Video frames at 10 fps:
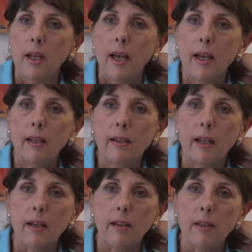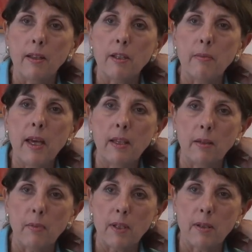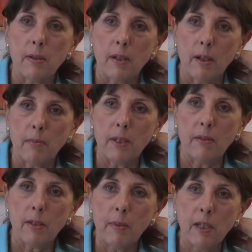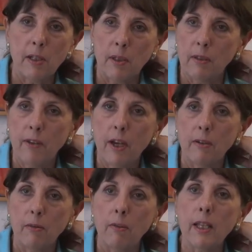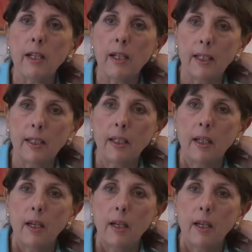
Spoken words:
And this man that I'd been speaking to on the phone regularly